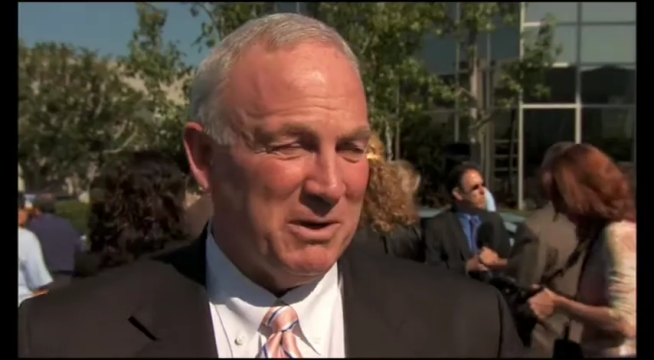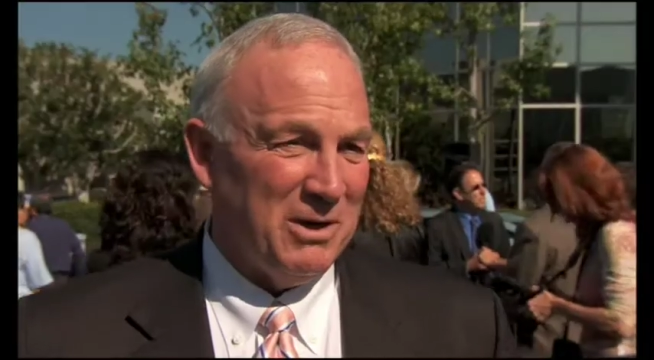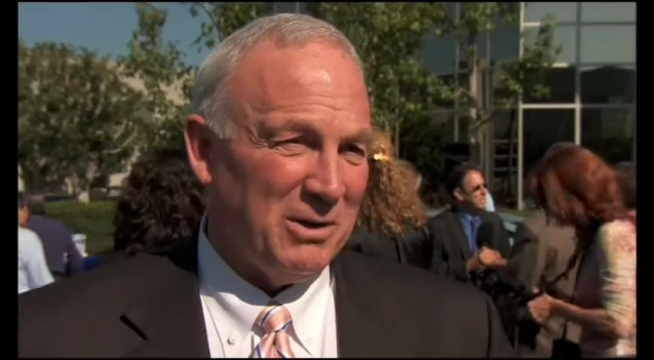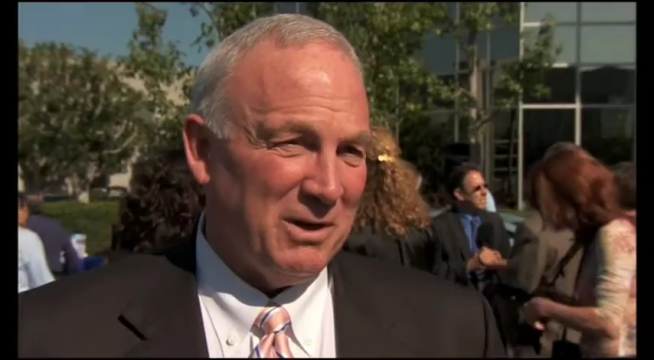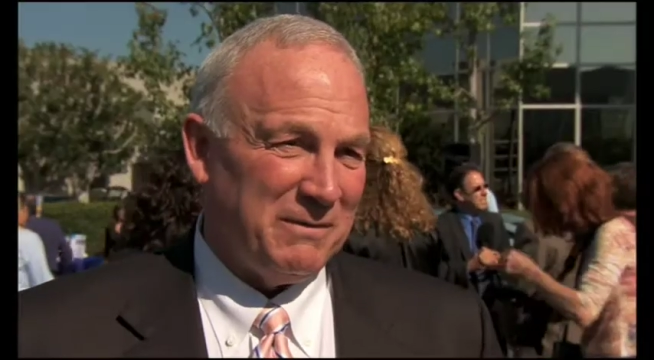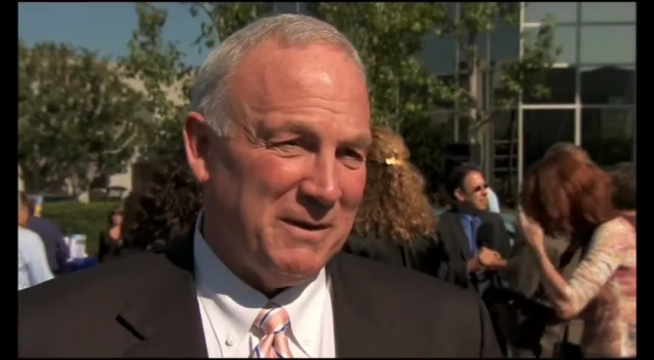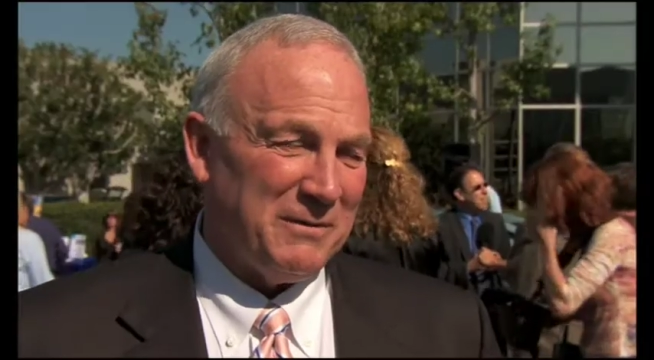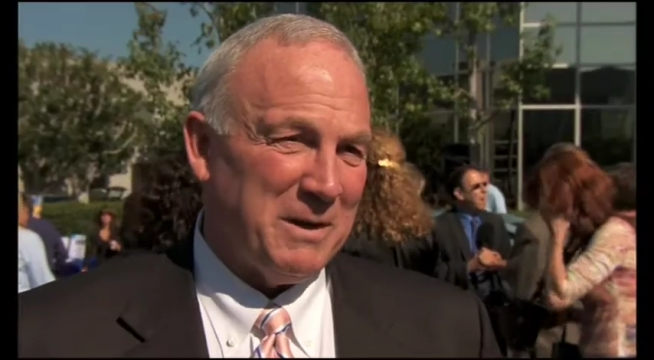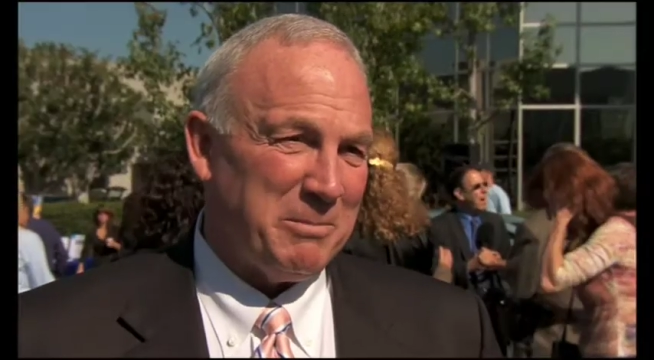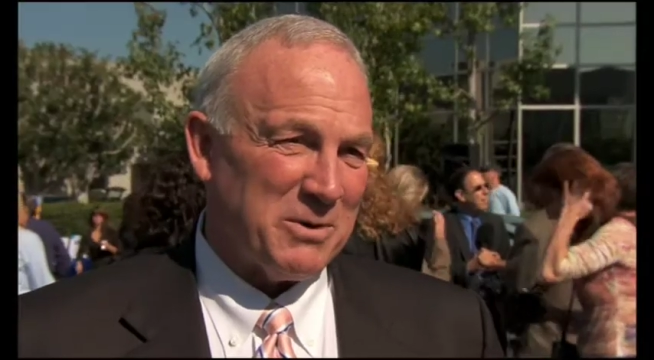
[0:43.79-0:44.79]
know that
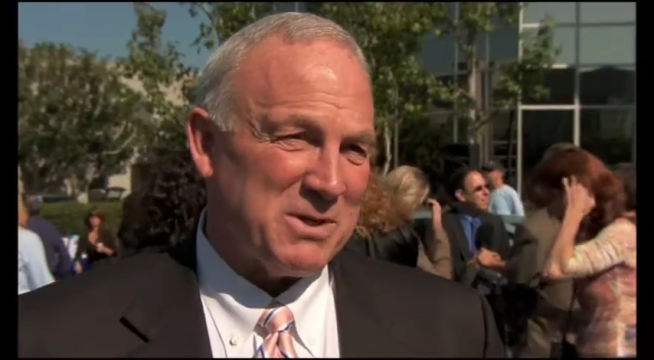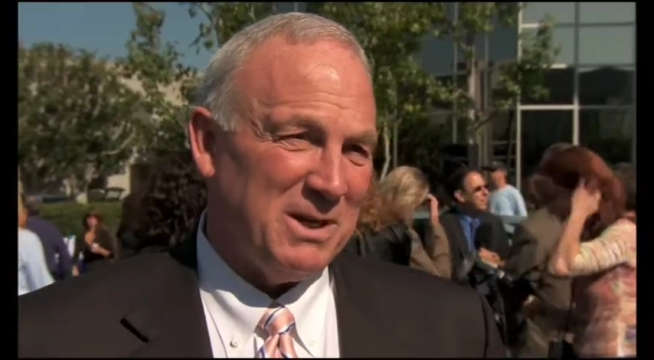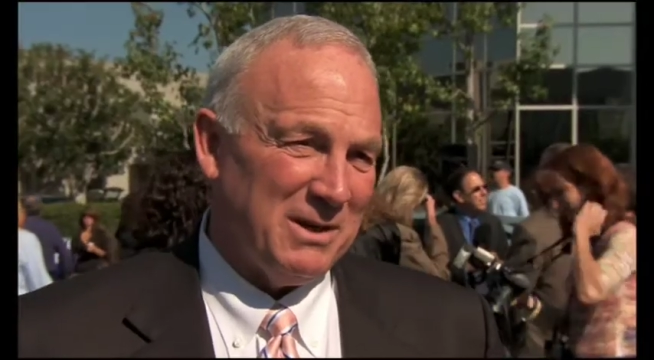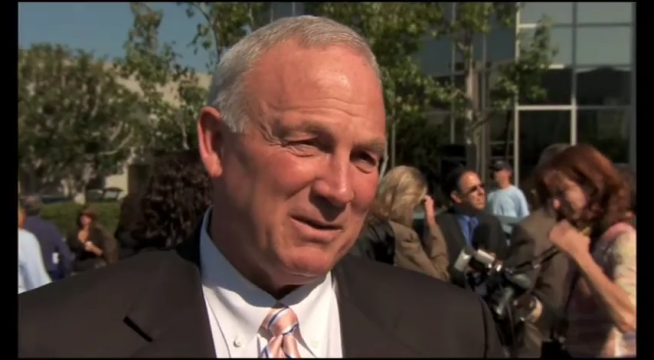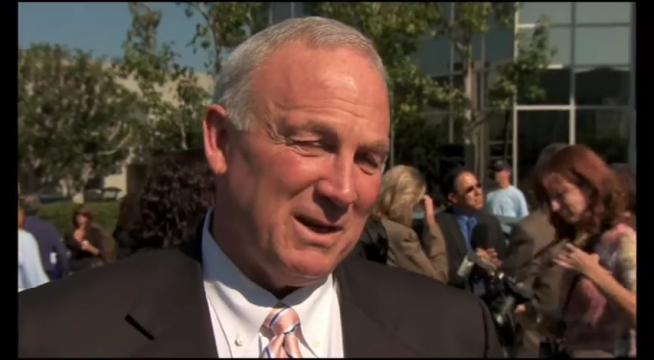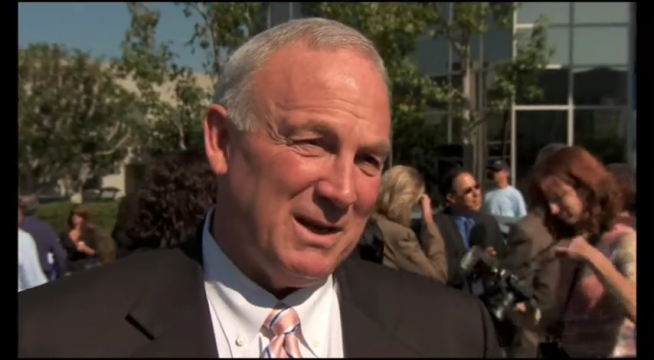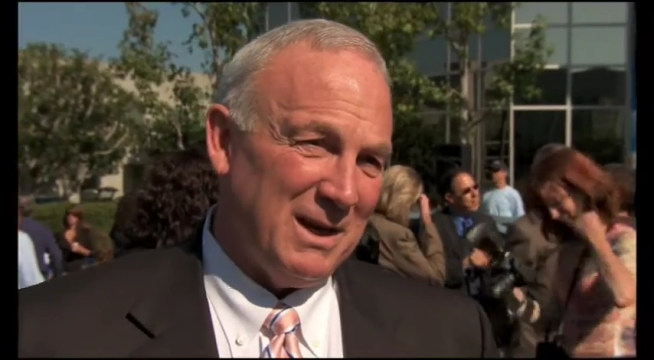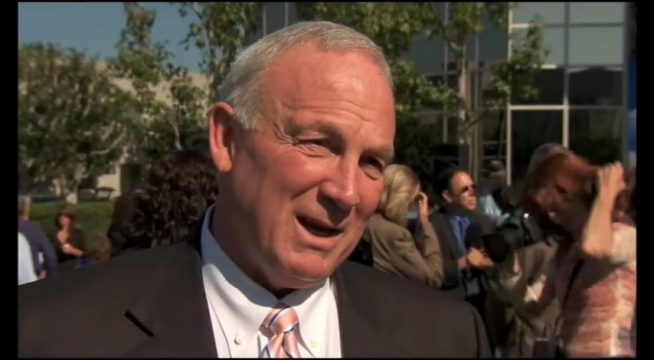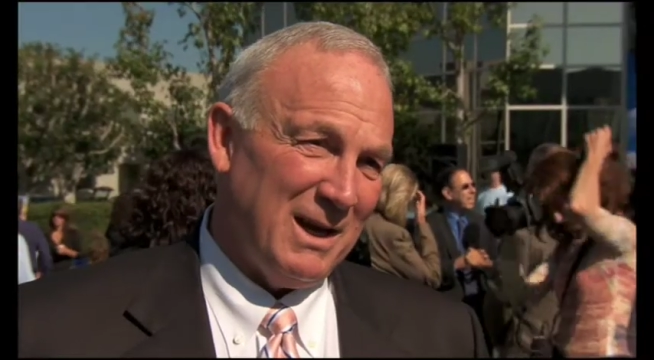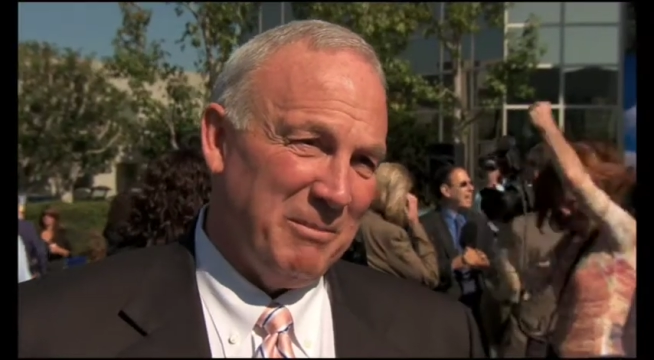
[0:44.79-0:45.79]
50% of the
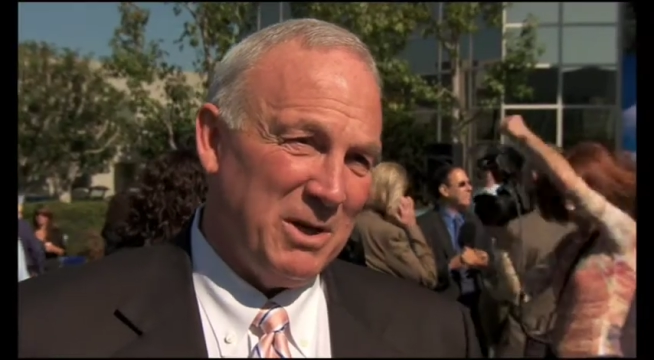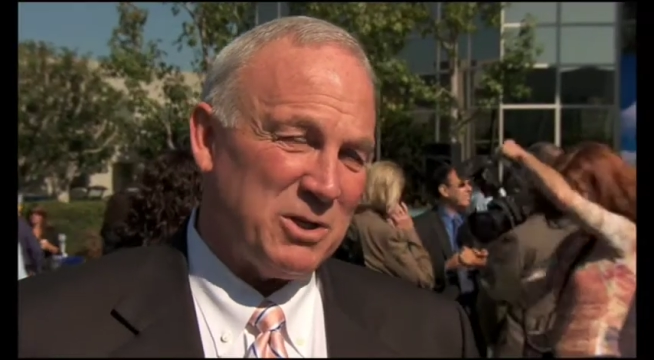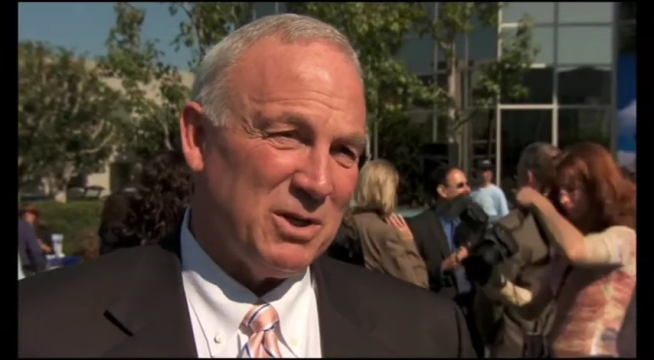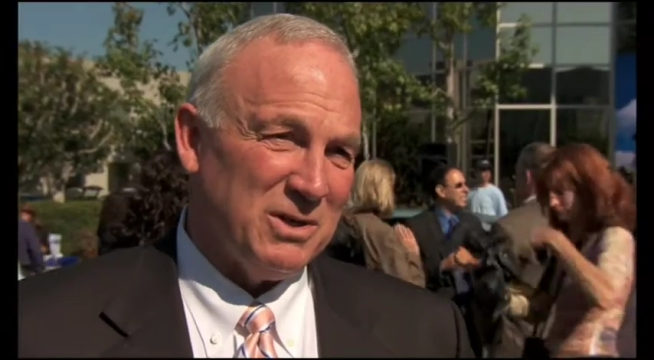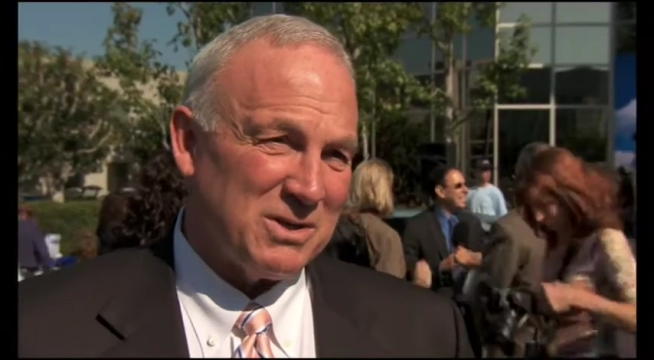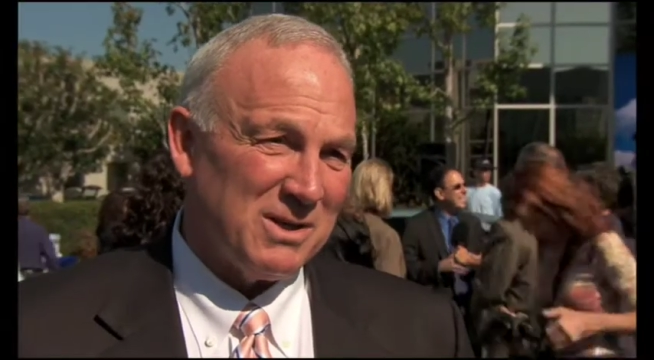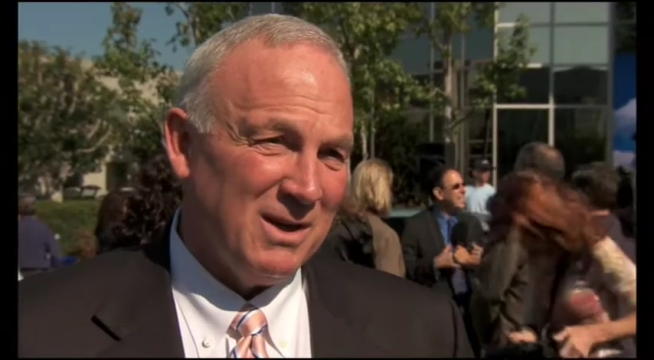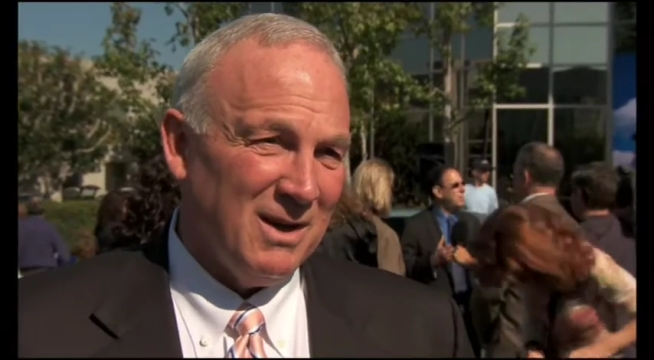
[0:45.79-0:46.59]
uh, emissions